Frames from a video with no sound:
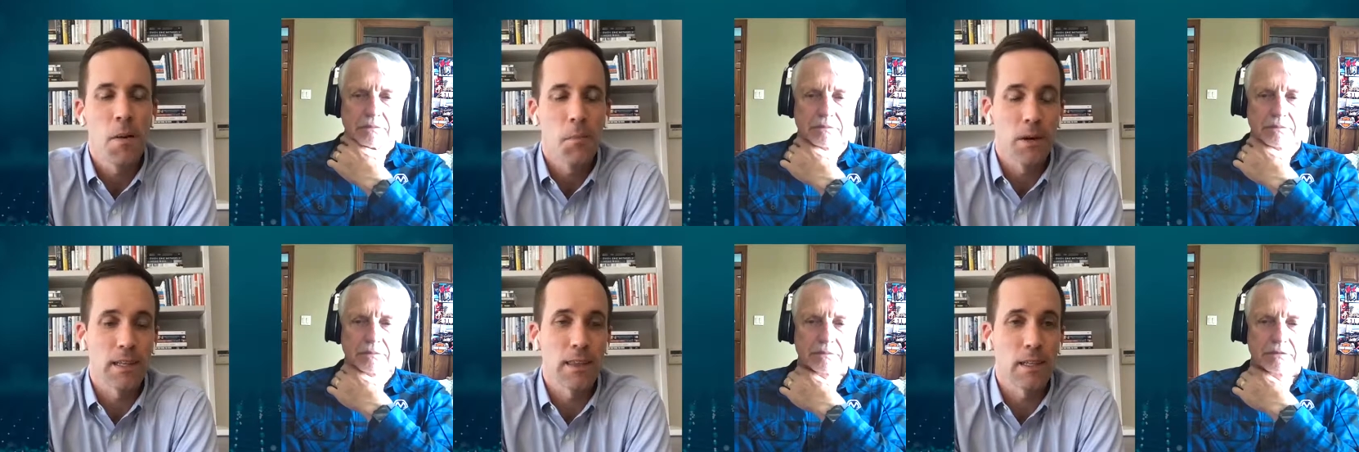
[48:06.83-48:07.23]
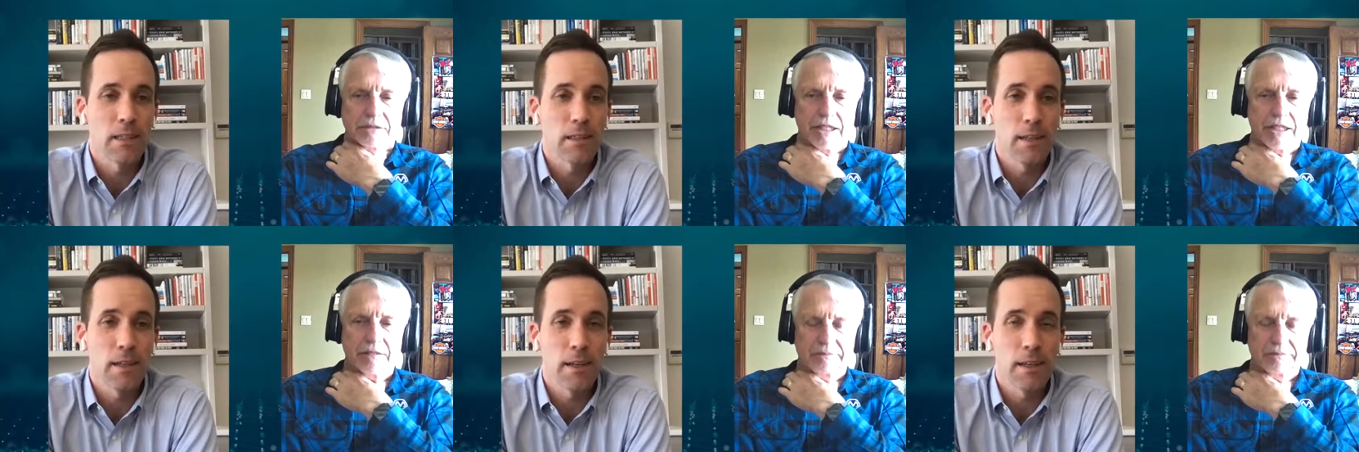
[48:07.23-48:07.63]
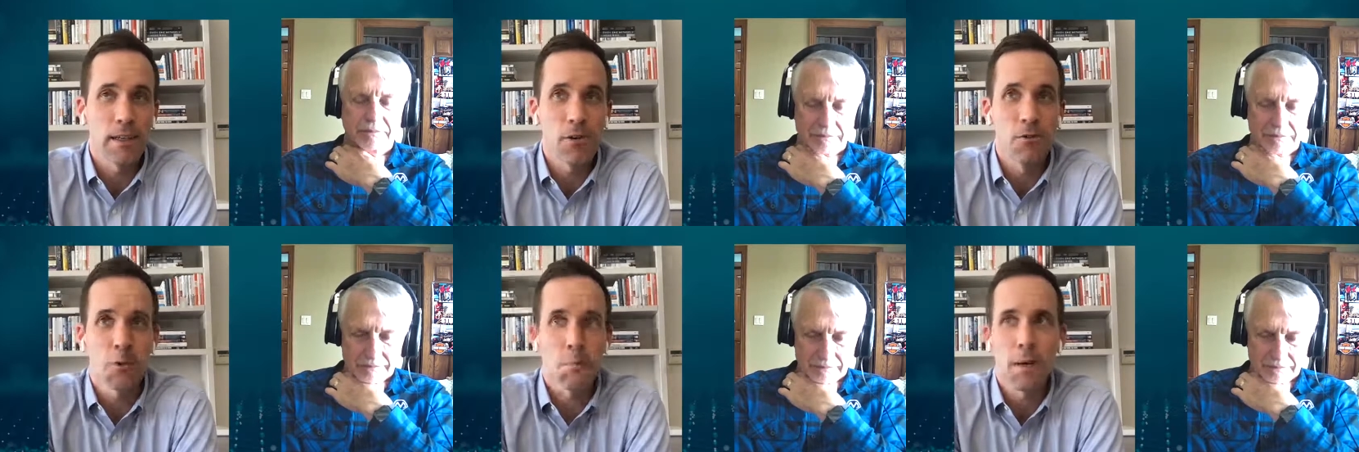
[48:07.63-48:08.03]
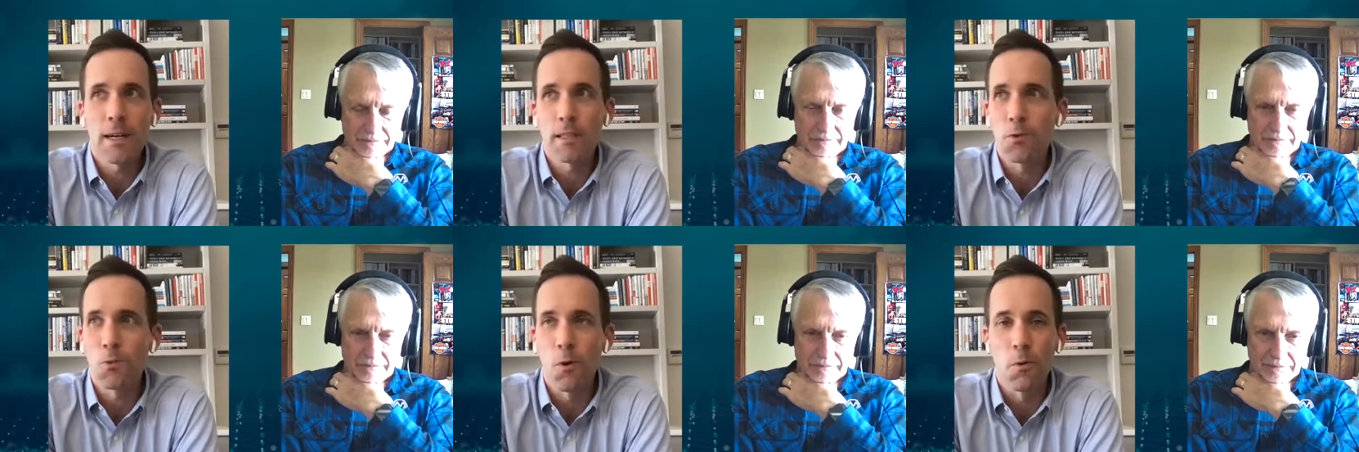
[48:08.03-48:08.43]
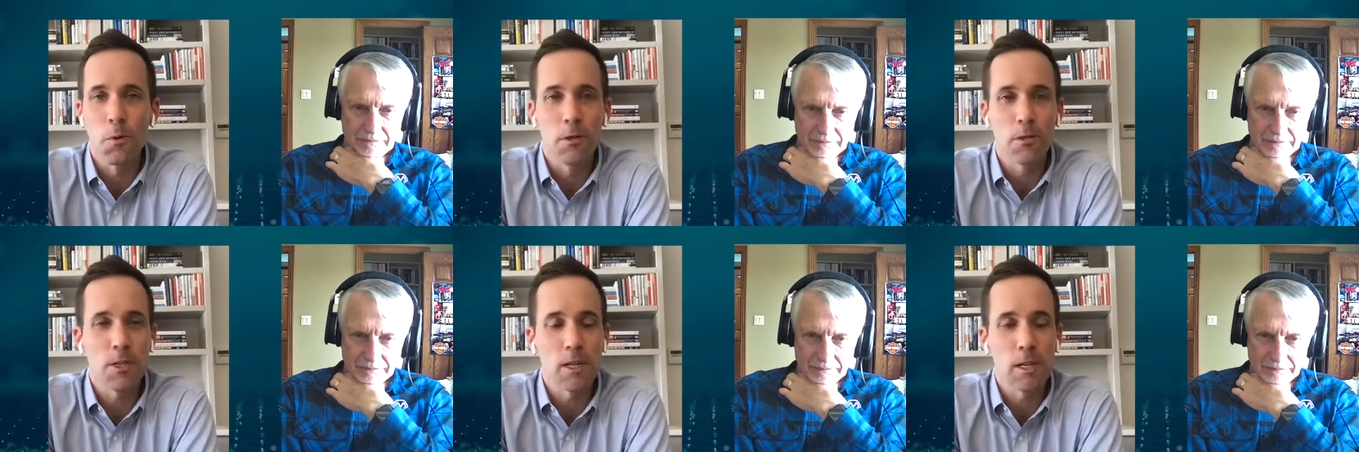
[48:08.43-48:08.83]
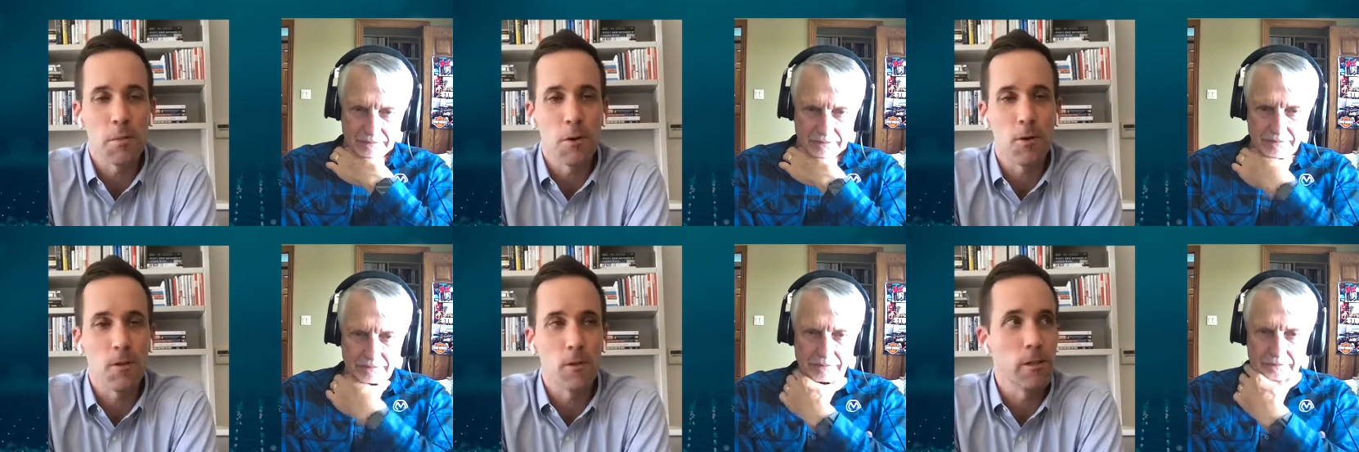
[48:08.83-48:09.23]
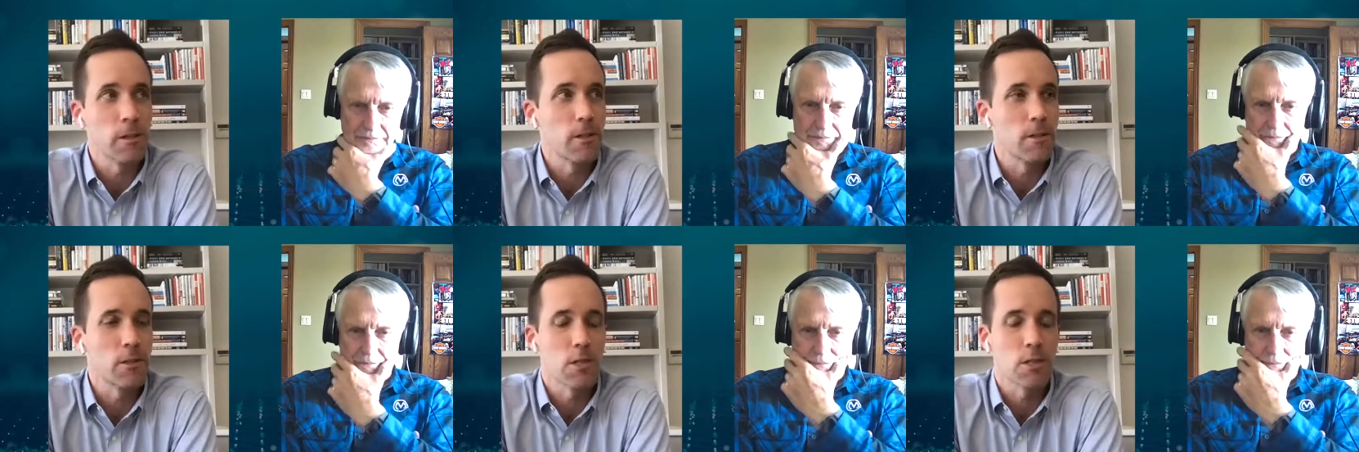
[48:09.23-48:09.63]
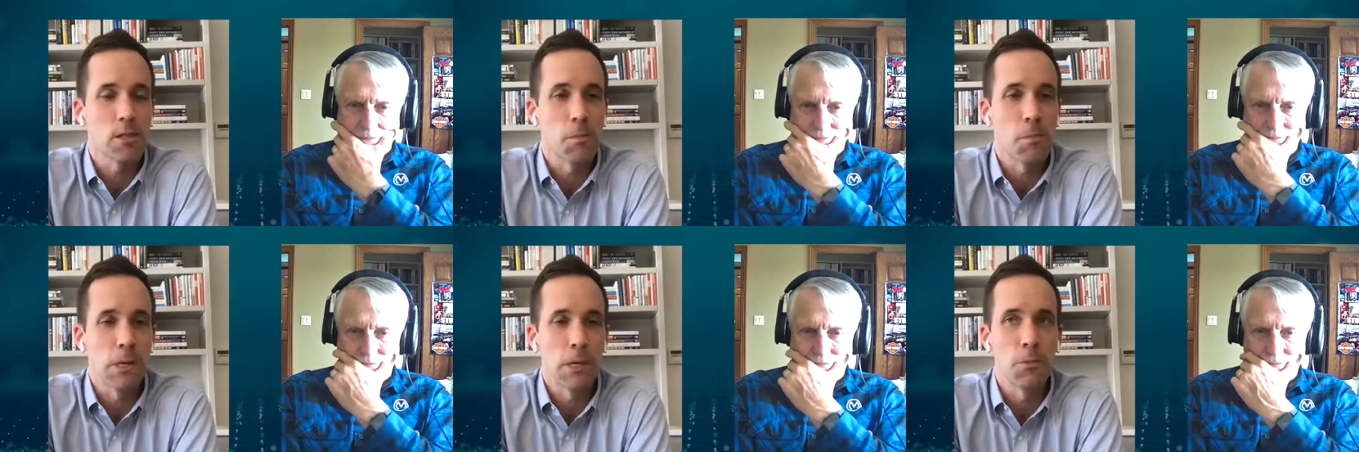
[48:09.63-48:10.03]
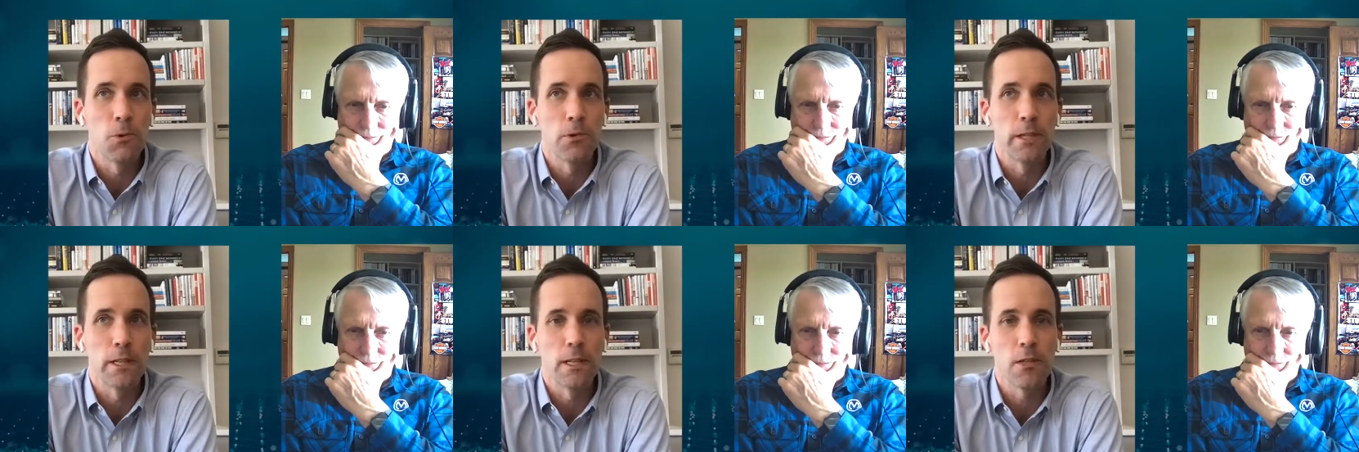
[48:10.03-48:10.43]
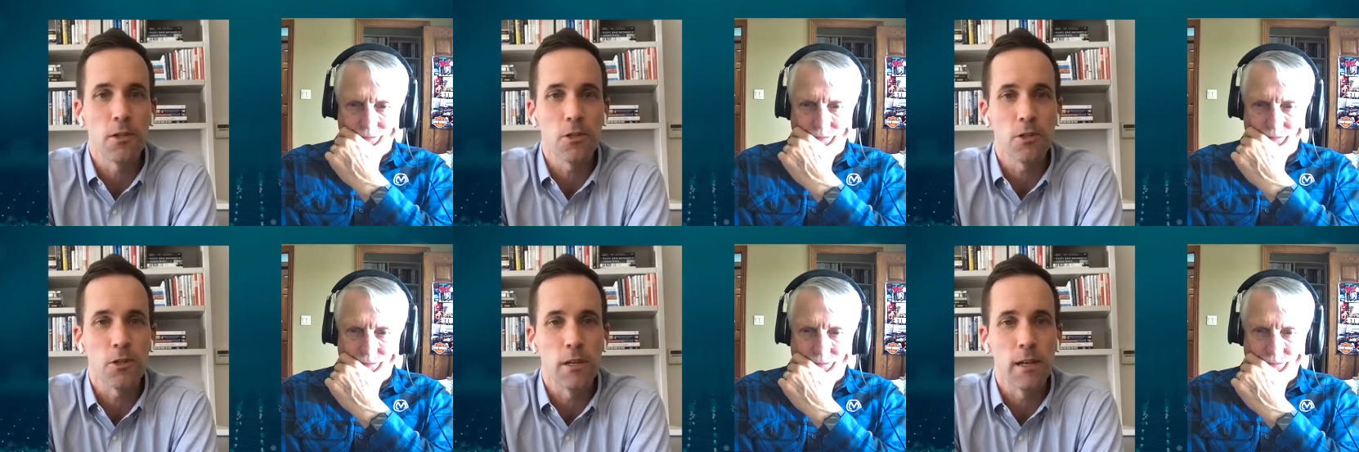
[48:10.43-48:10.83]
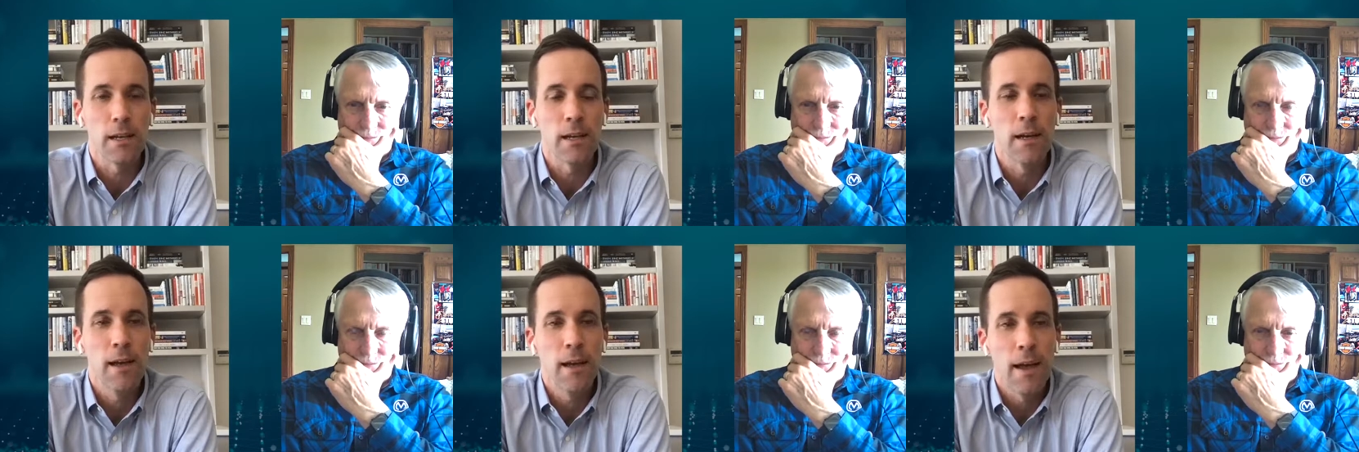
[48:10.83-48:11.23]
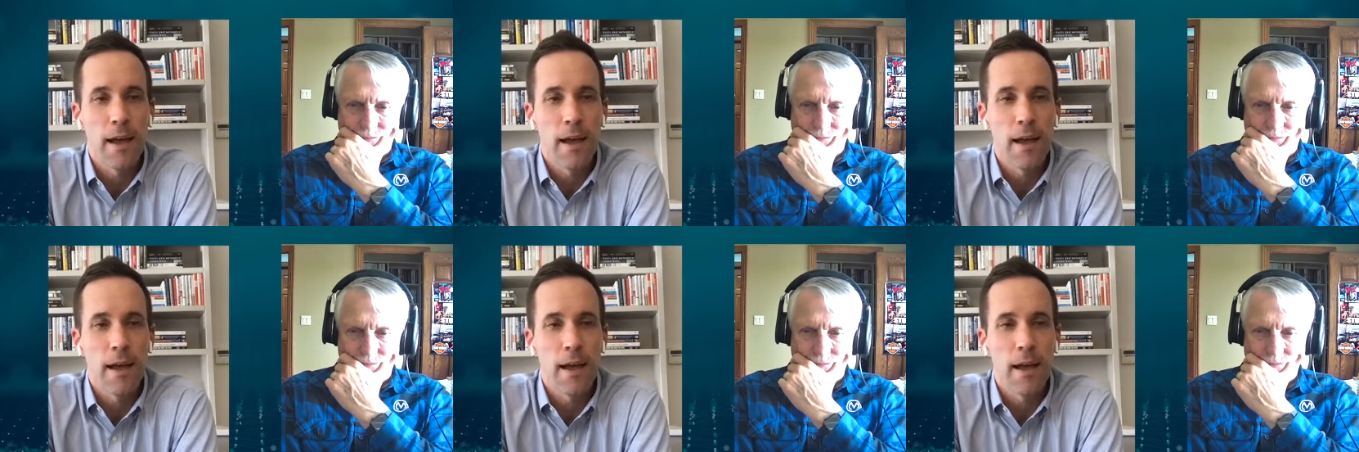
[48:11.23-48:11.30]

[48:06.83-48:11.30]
Speaker 1: But I think yeah. th- it goes back to what we were talking about earlier, and just the people, the industry,